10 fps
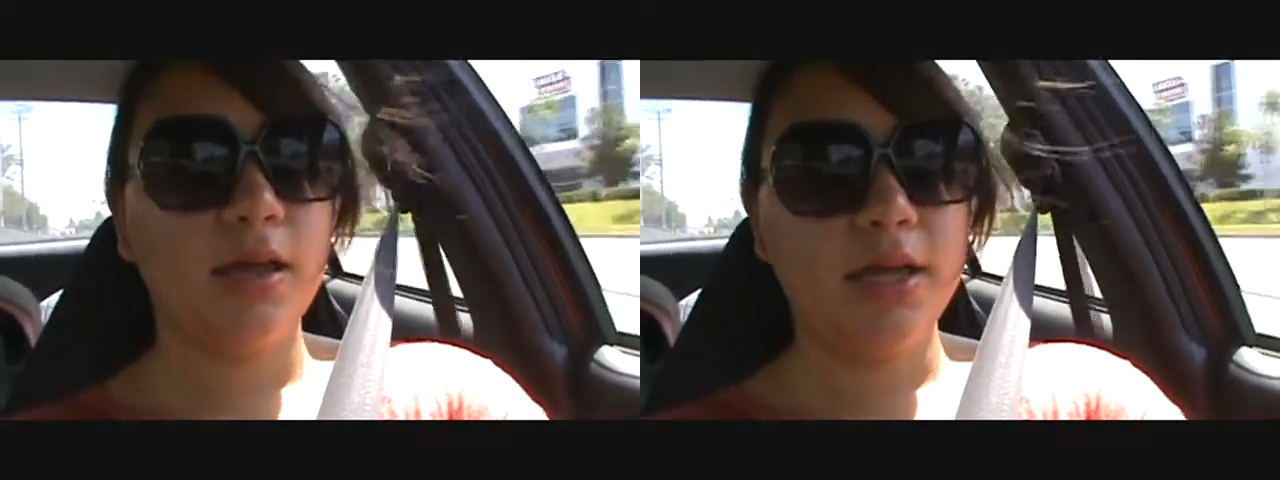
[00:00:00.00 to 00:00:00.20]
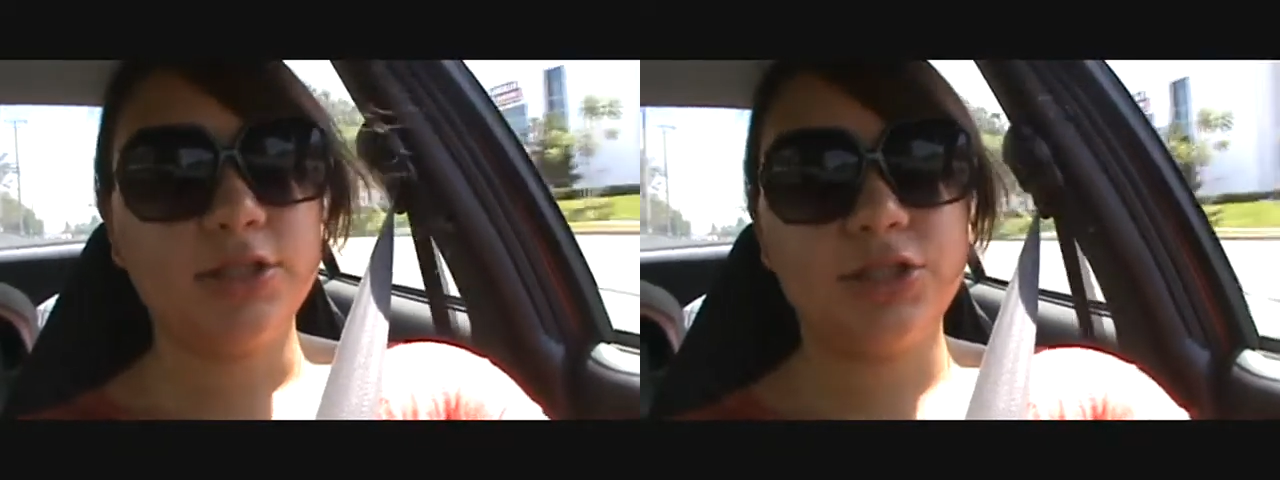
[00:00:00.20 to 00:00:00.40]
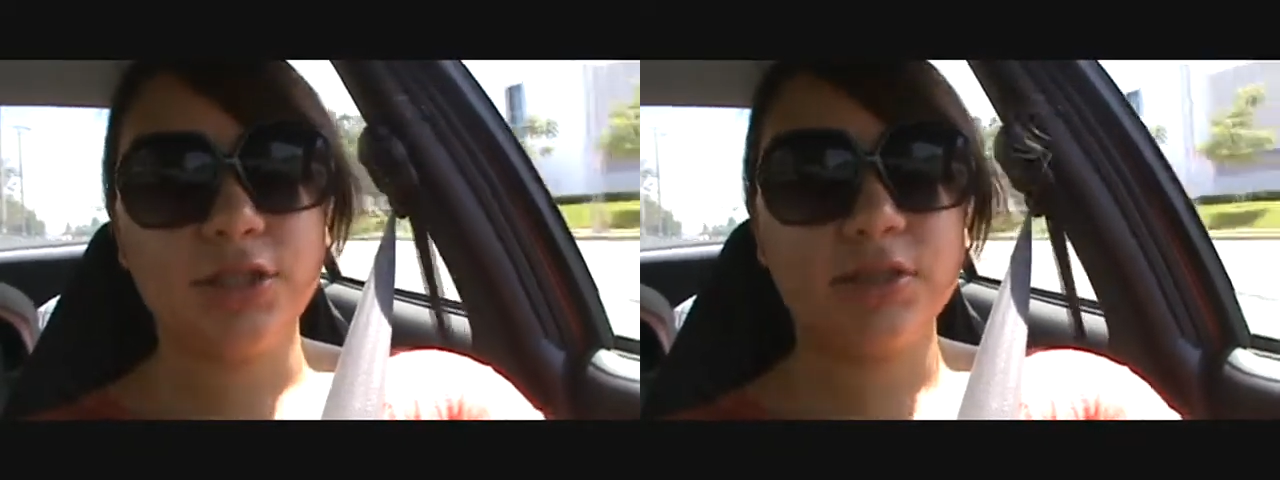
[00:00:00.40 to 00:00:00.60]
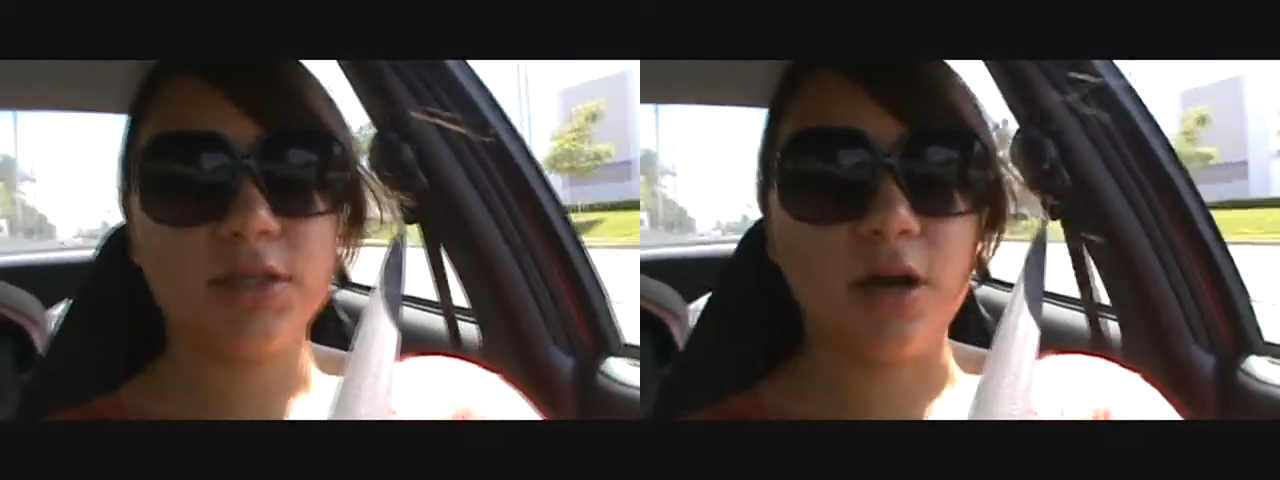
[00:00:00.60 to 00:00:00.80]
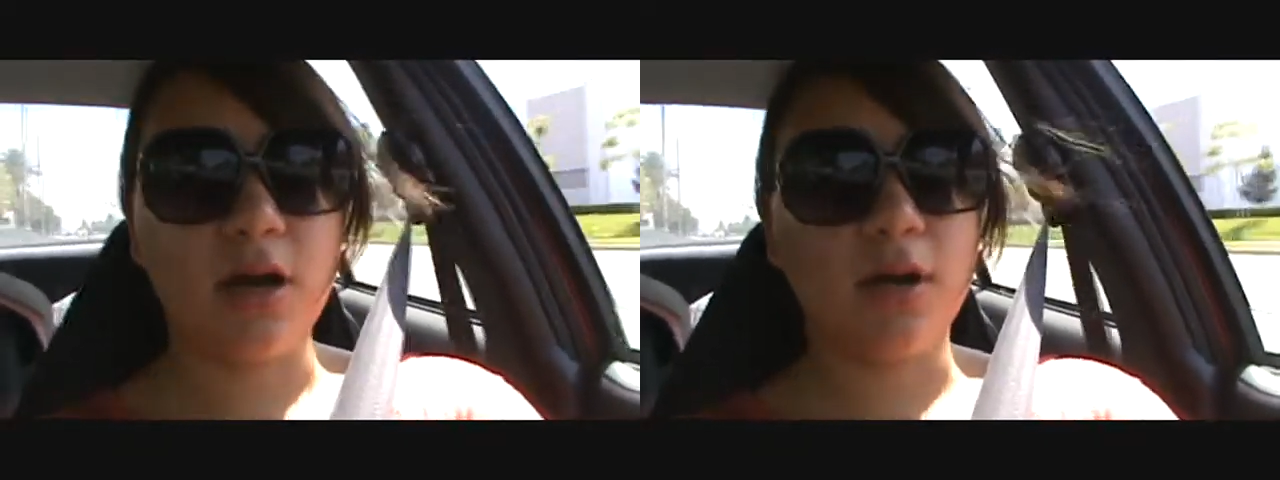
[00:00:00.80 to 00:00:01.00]
it's
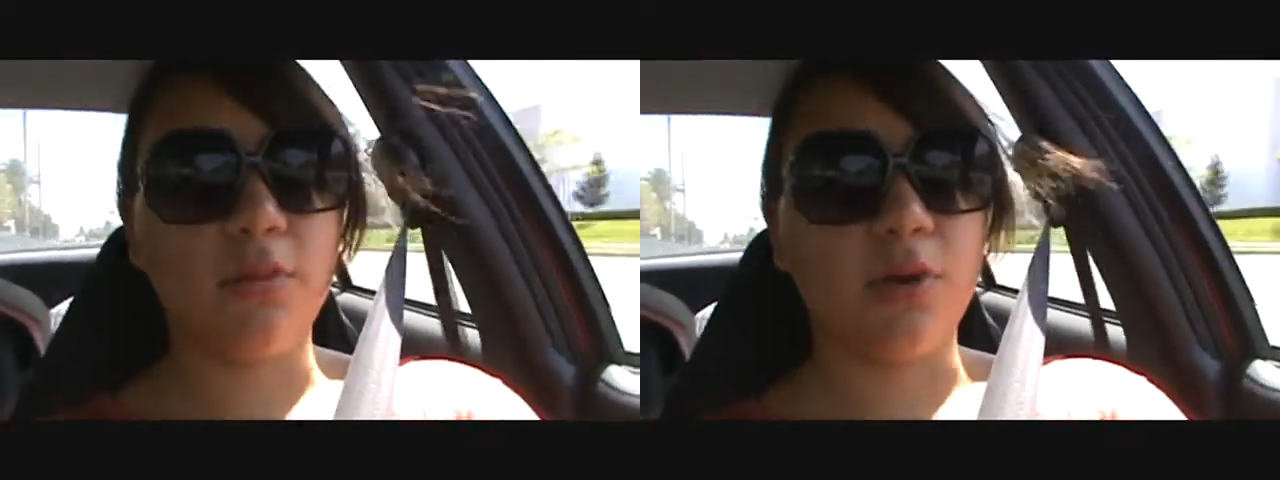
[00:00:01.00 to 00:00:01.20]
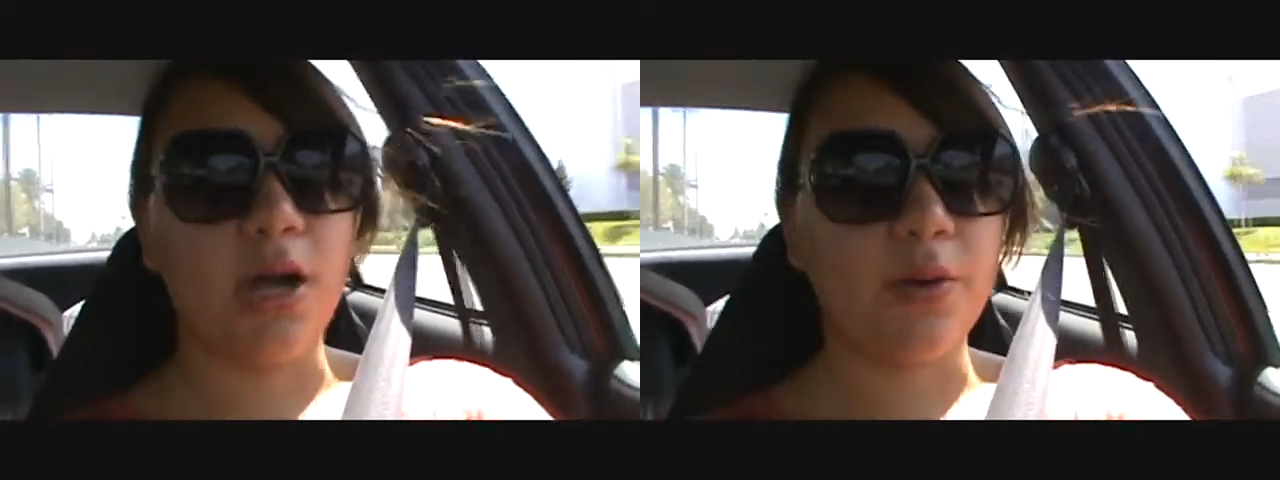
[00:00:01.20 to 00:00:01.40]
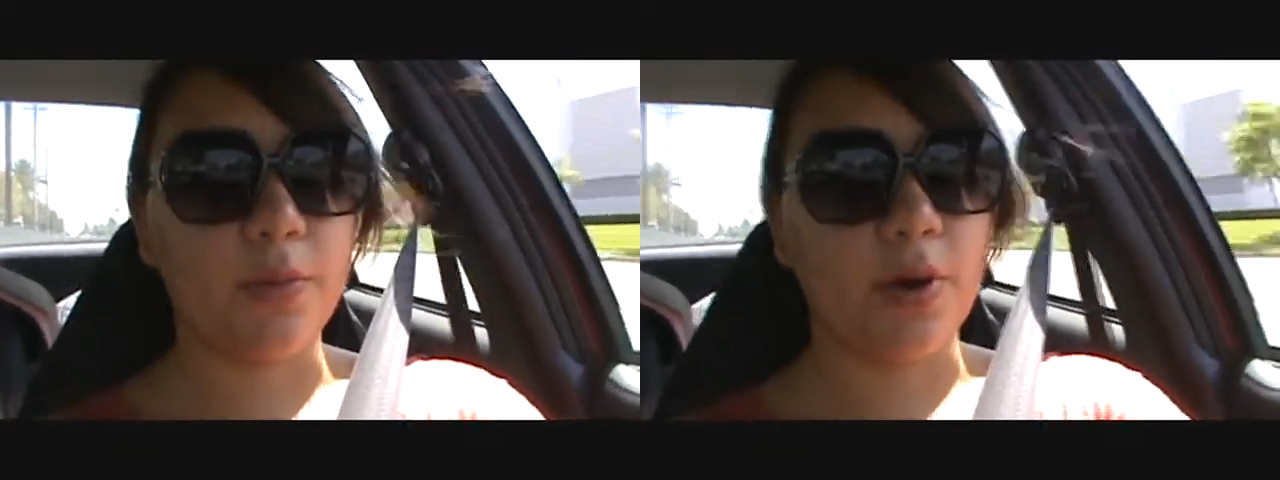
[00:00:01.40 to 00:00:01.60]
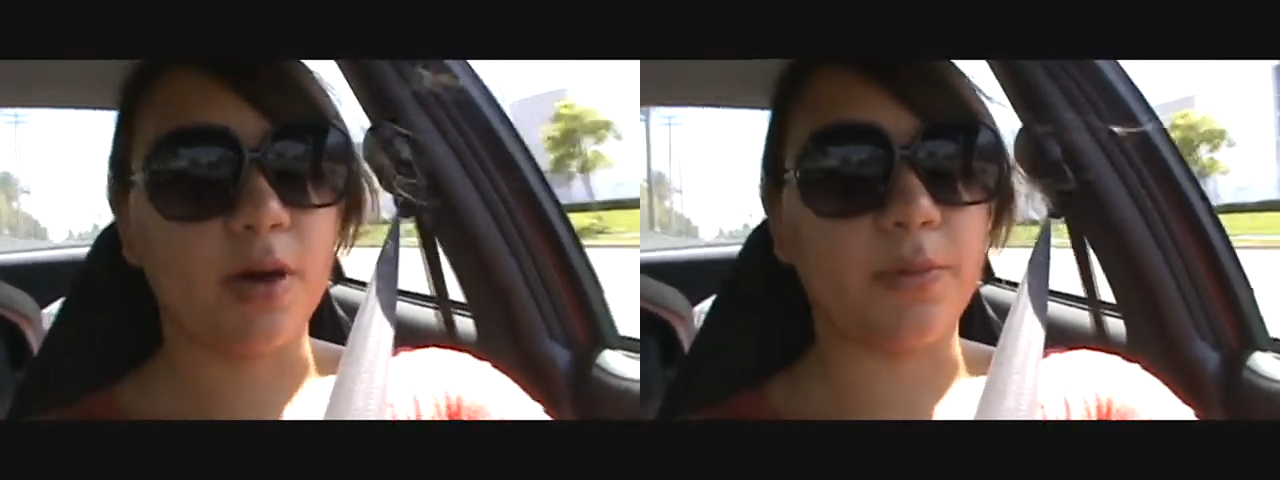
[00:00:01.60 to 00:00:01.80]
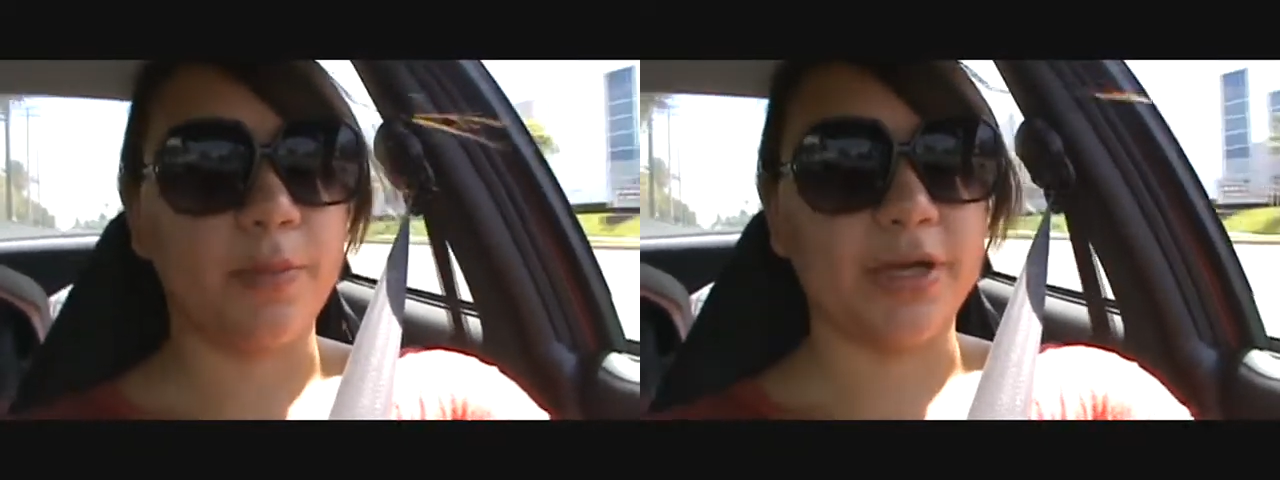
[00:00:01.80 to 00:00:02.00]
just not what I would
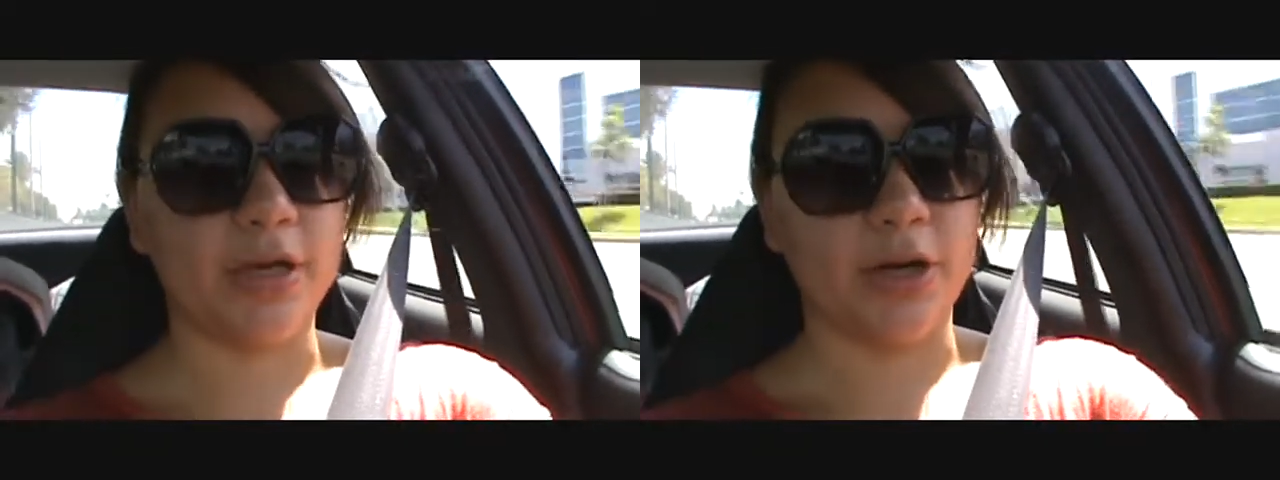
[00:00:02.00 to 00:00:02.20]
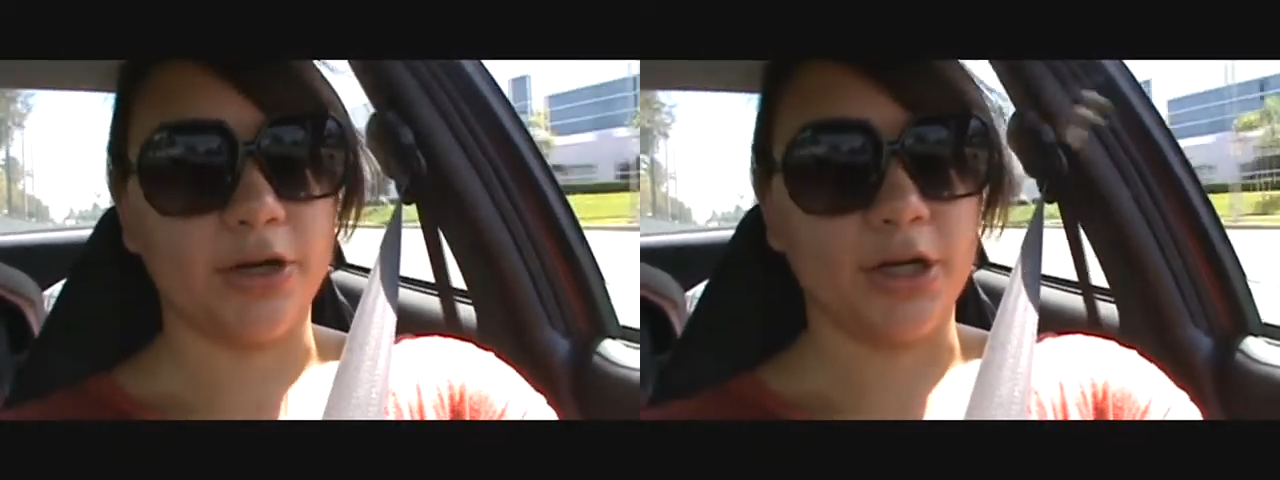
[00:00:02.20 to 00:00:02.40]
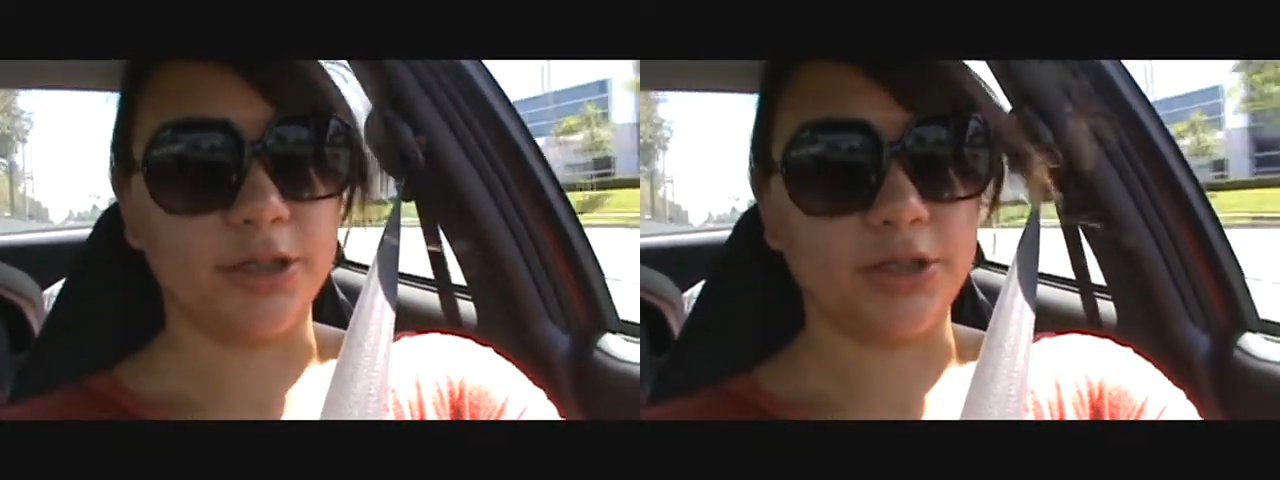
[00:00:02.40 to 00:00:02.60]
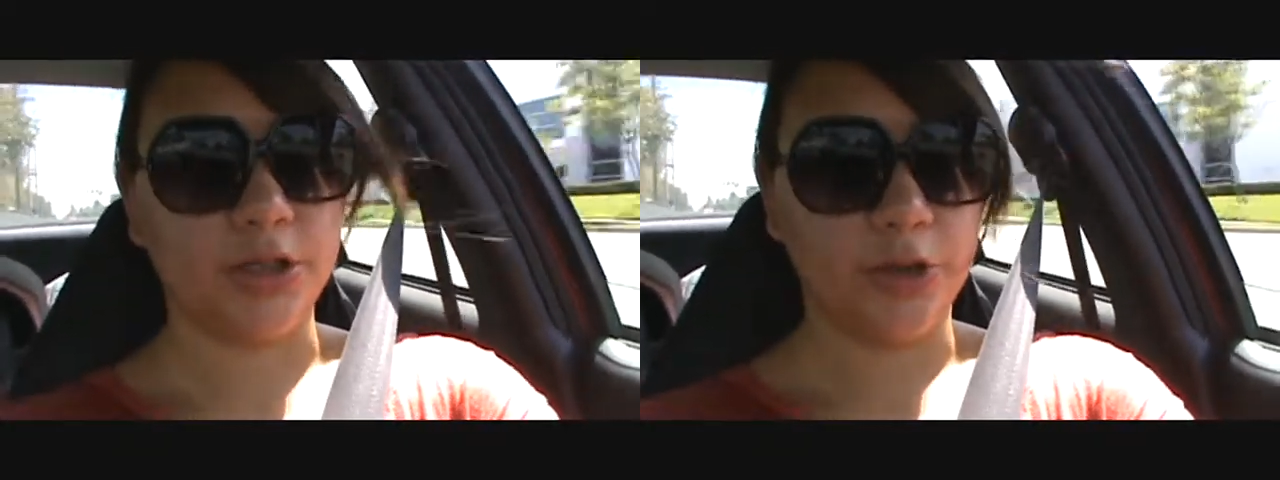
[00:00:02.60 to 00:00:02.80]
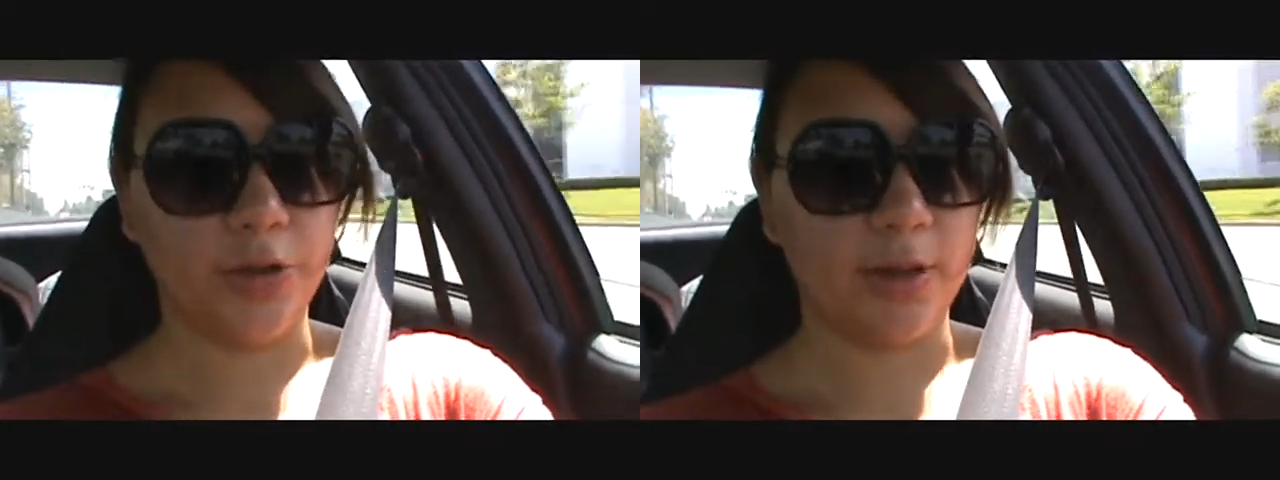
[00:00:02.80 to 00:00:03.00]
want to put my daughter into.